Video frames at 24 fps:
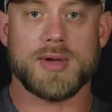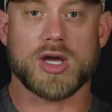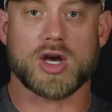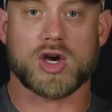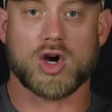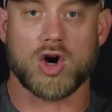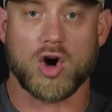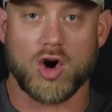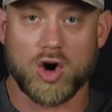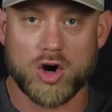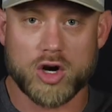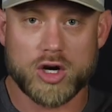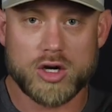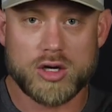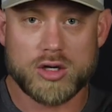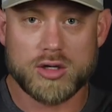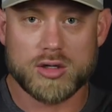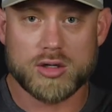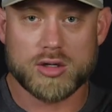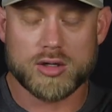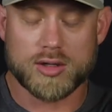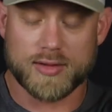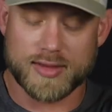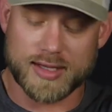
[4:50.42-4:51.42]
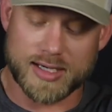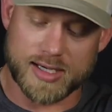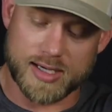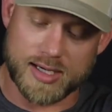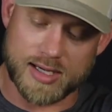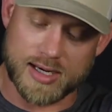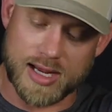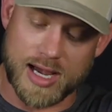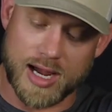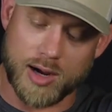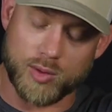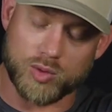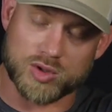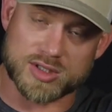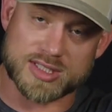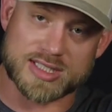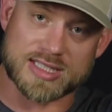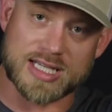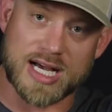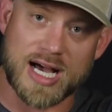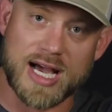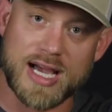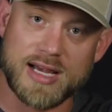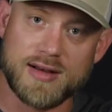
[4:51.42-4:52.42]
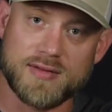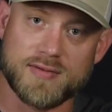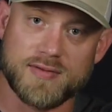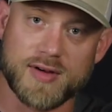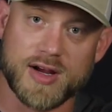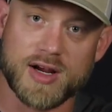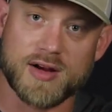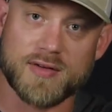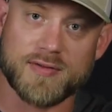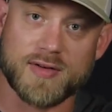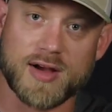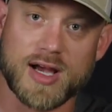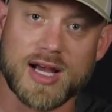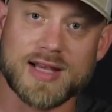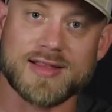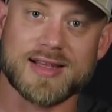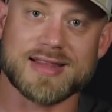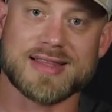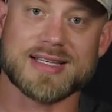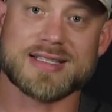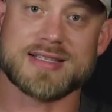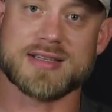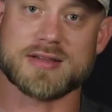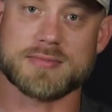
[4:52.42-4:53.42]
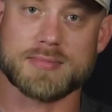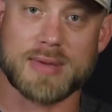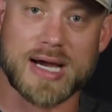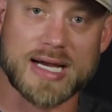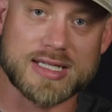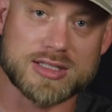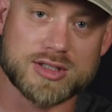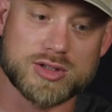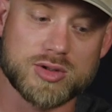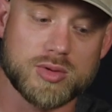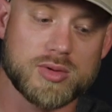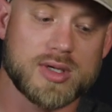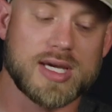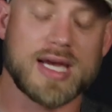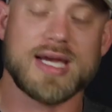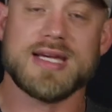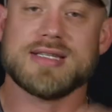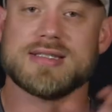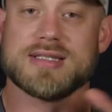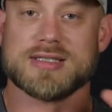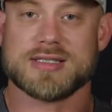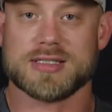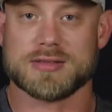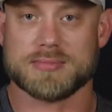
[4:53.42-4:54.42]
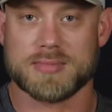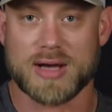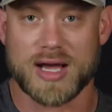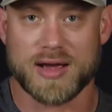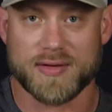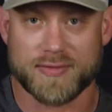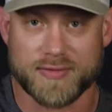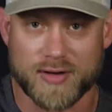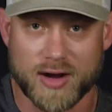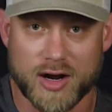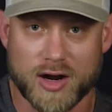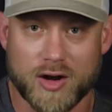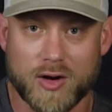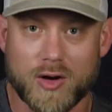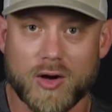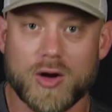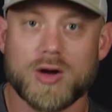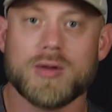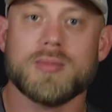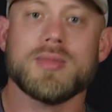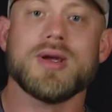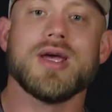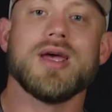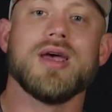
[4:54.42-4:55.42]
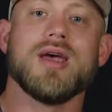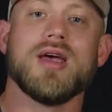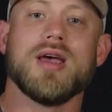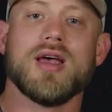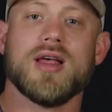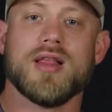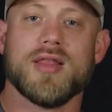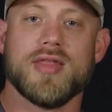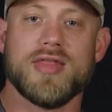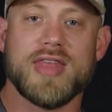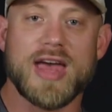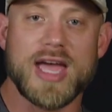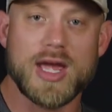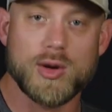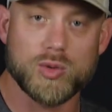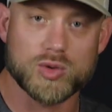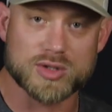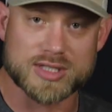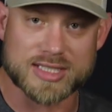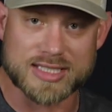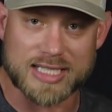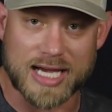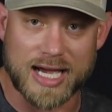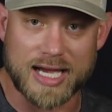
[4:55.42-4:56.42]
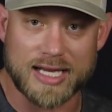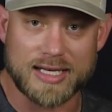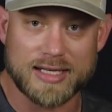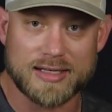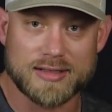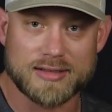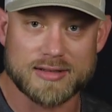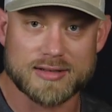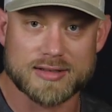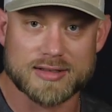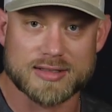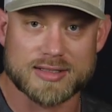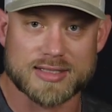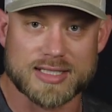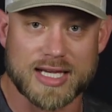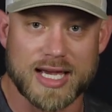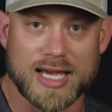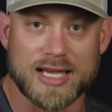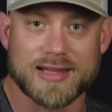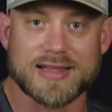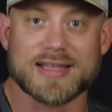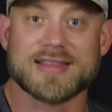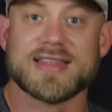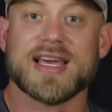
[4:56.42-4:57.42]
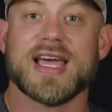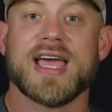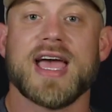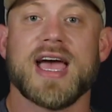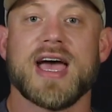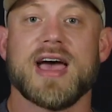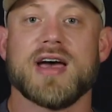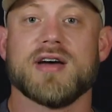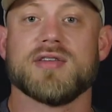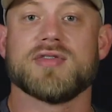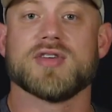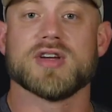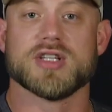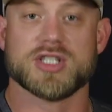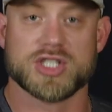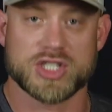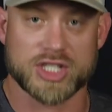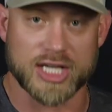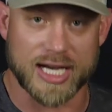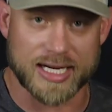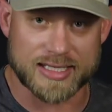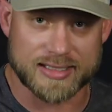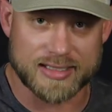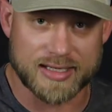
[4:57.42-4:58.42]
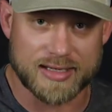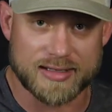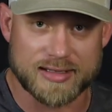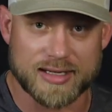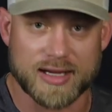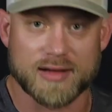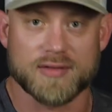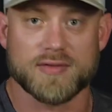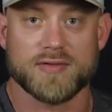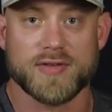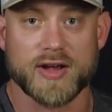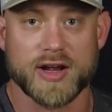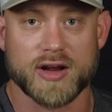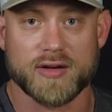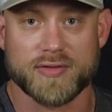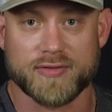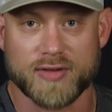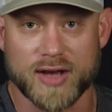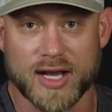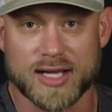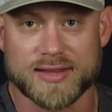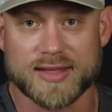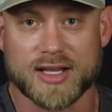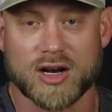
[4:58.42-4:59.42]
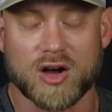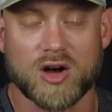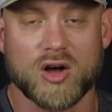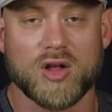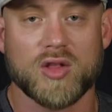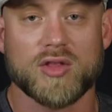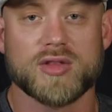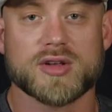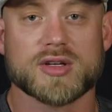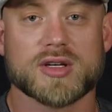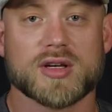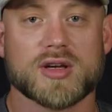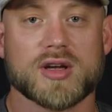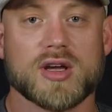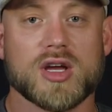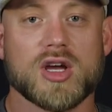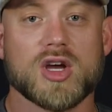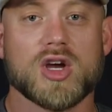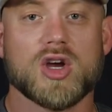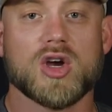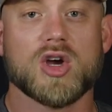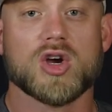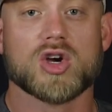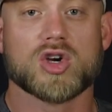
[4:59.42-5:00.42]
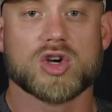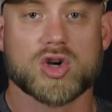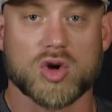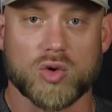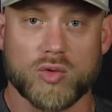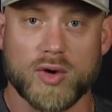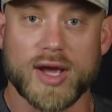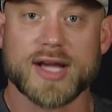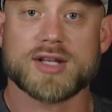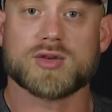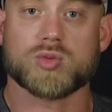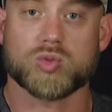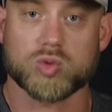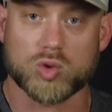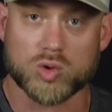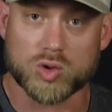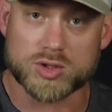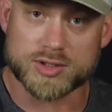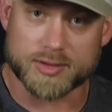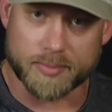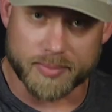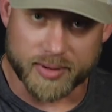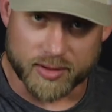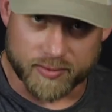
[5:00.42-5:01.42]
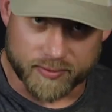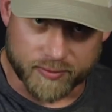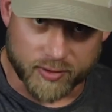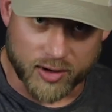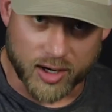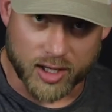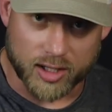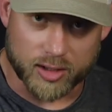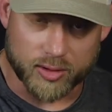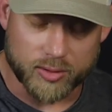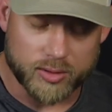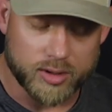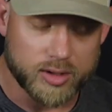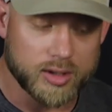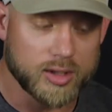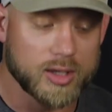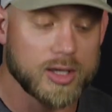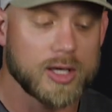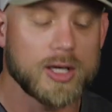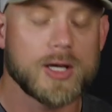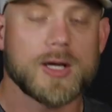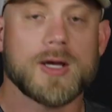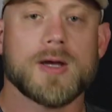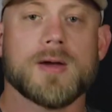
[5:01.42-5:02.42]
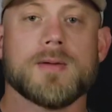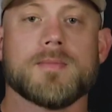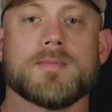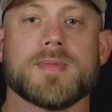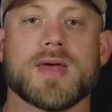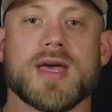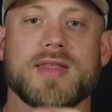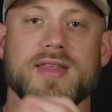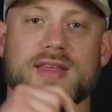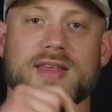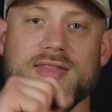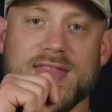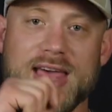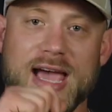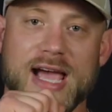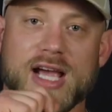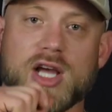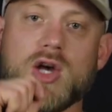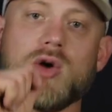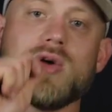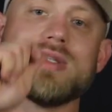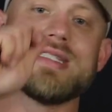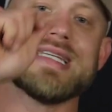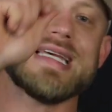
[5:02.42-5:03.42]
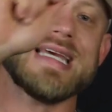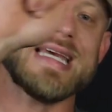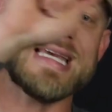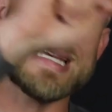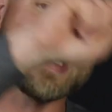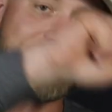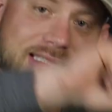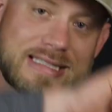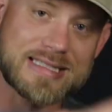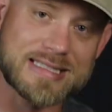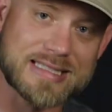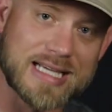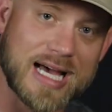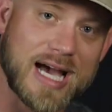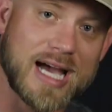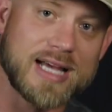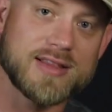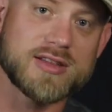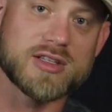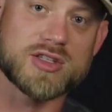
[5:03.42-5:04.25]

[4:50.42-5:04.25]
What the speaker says: me a card that I will sign verifying that this is my suitcase, this is my firearm. They will sign it saying that they have checked it and verified that all the correct rules have been followed. And then that goes inside